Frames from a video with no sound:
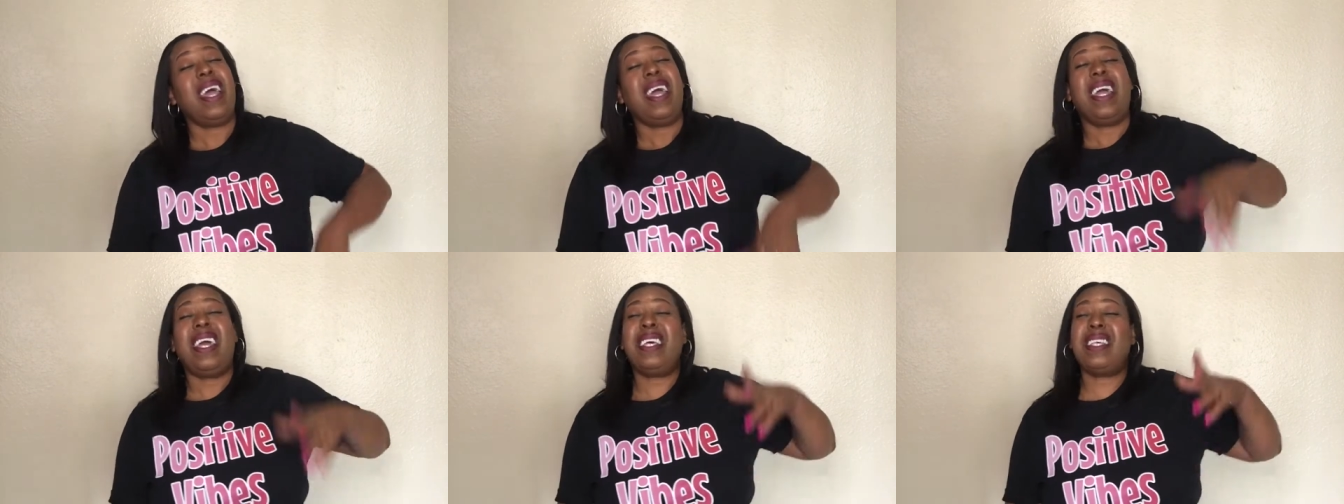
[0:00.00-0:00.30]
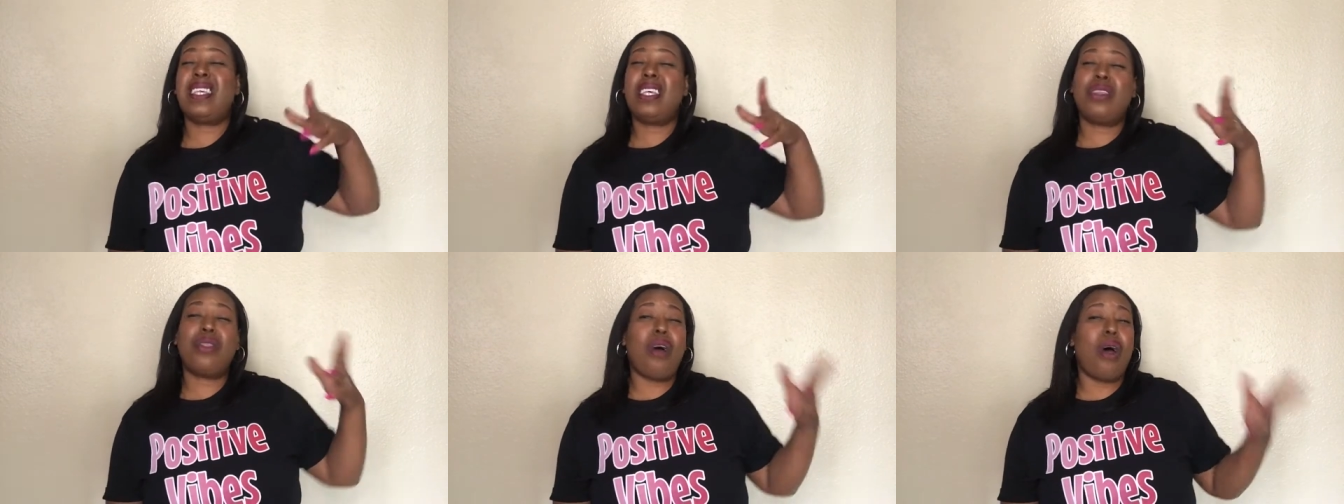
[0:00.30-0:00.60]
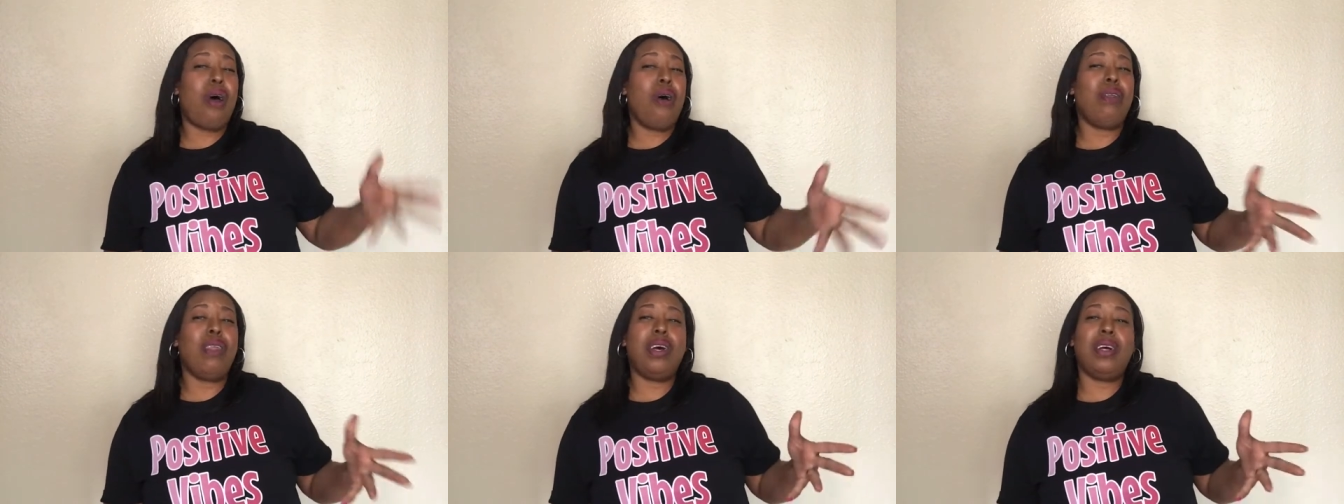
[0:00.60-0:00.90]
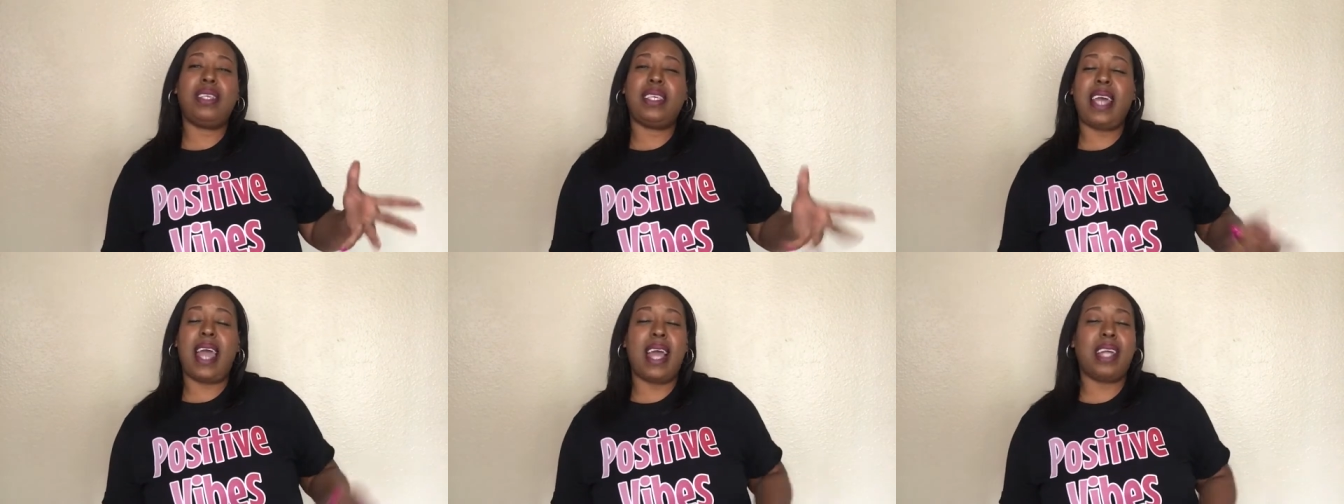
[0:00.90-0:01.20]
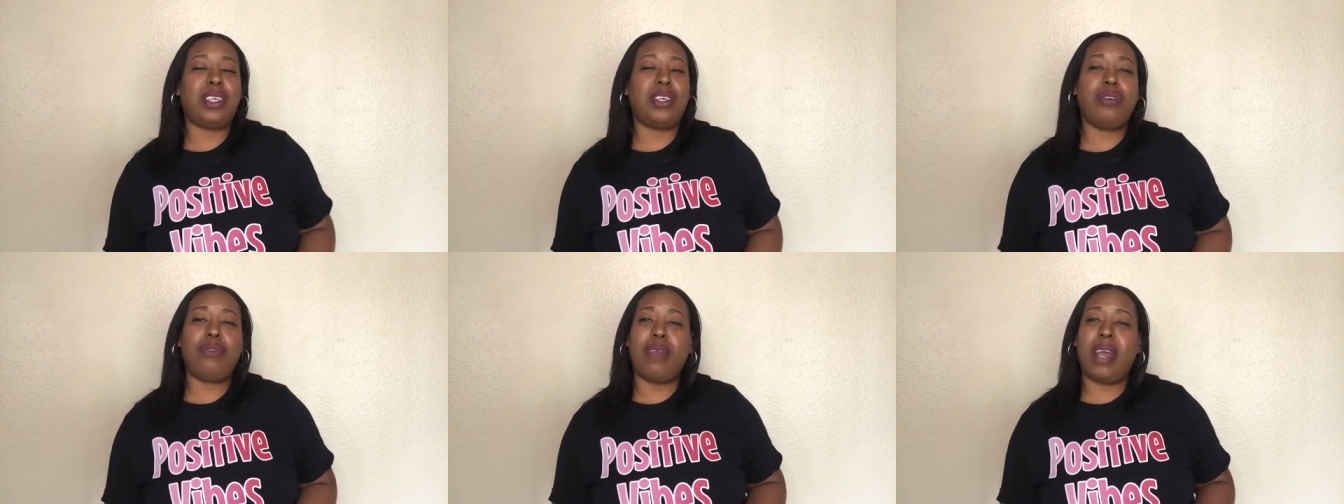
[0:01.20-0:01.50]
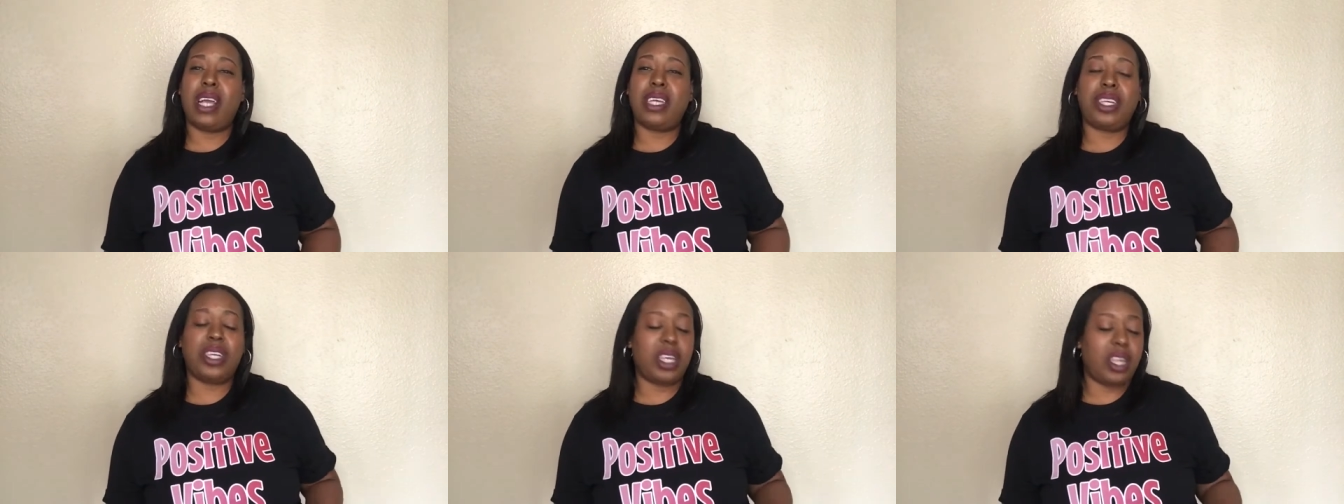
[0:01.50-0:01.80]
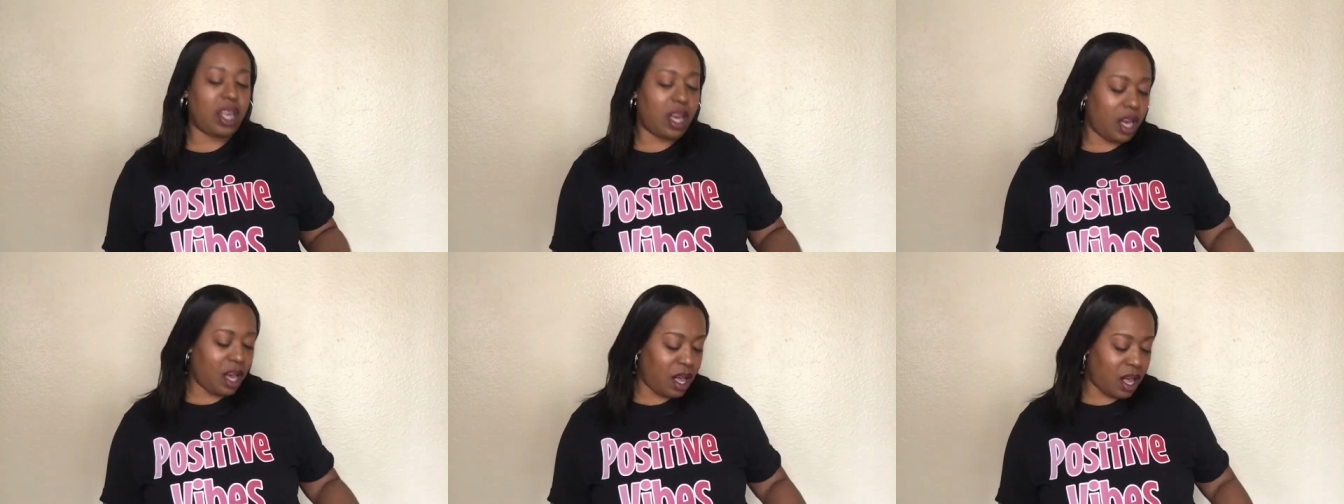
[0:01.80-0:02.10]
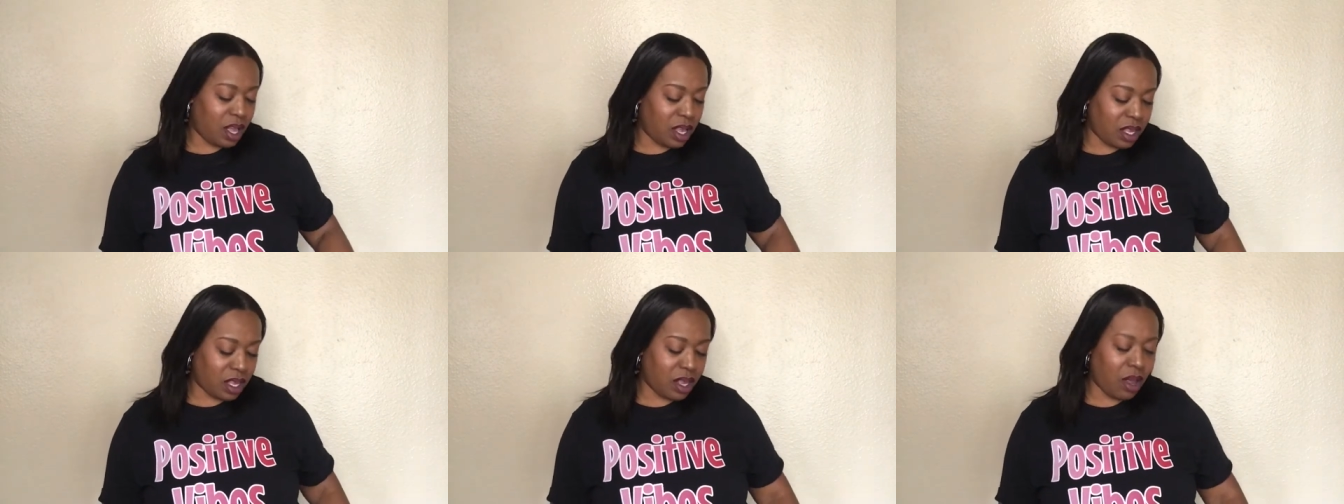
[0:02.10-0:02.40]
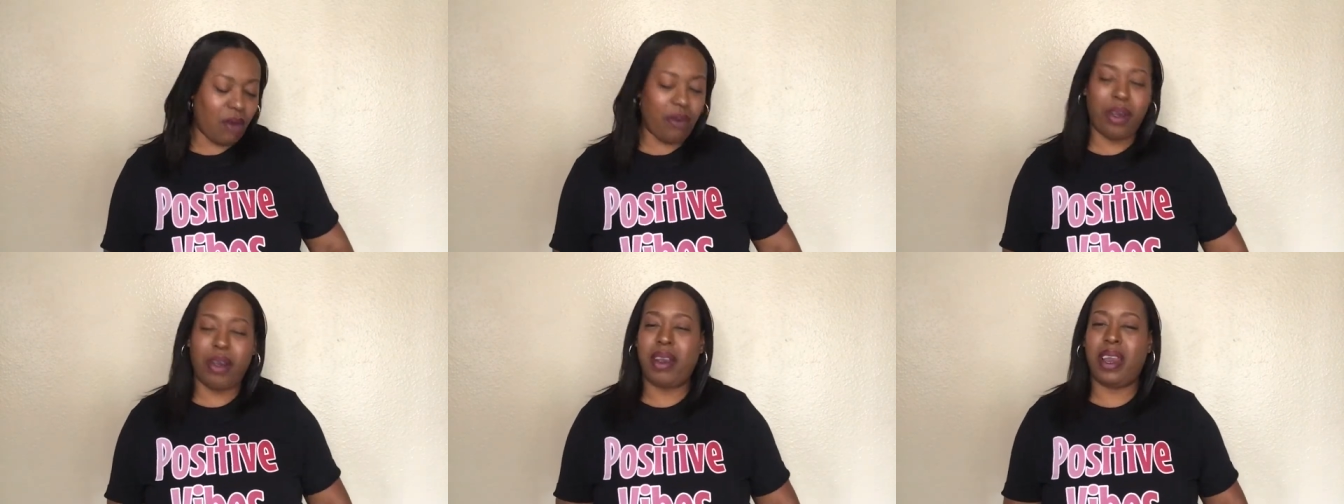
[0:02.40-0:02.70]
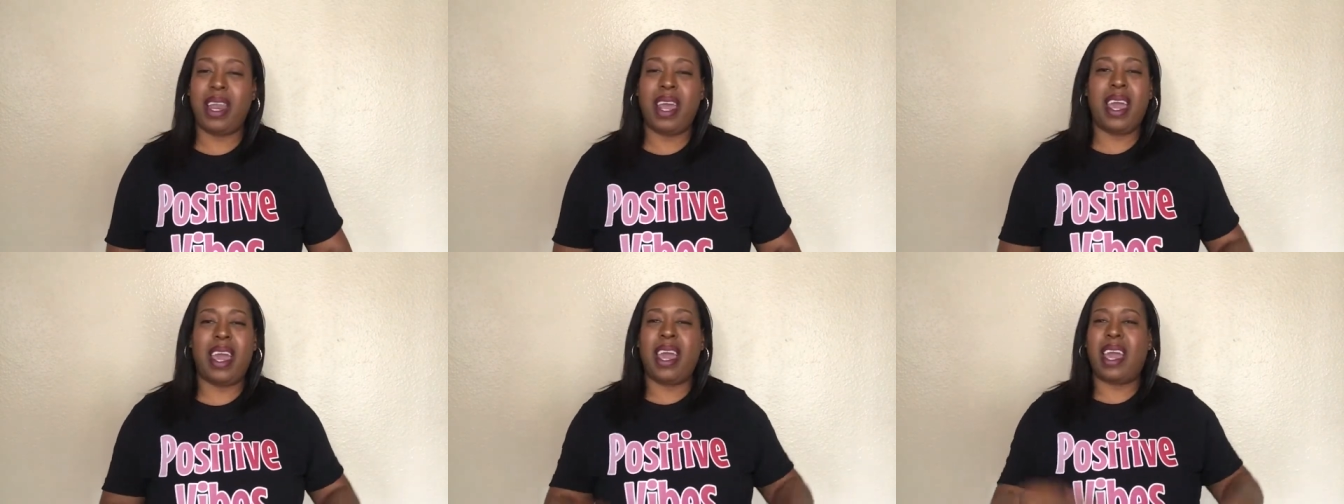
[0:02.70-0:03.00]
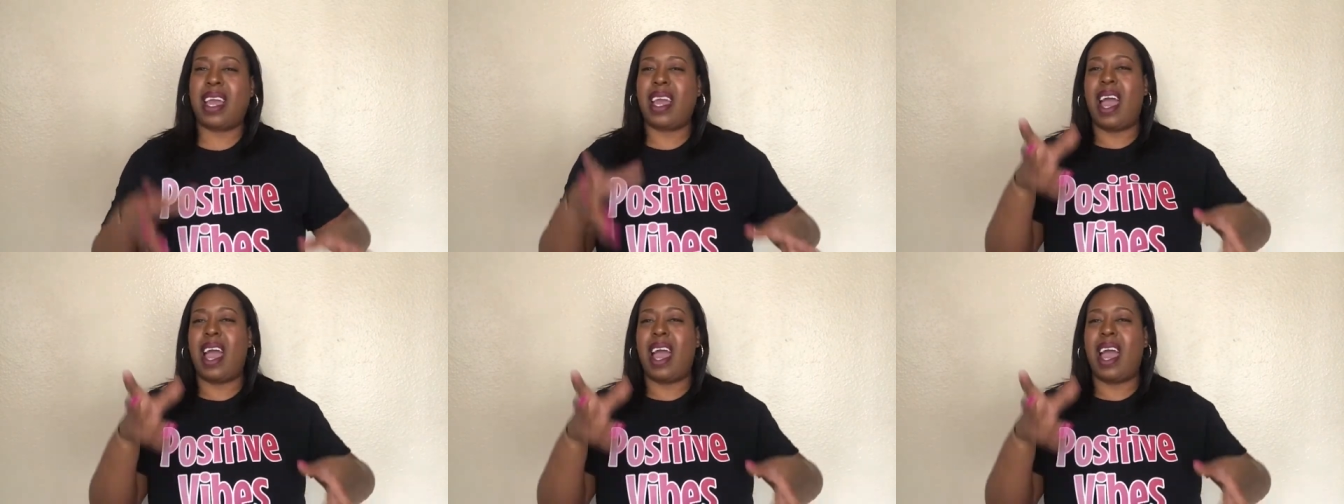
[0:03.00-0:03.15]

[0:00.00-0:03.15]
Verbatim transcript: It's a throw little tattoo that she does on her leg,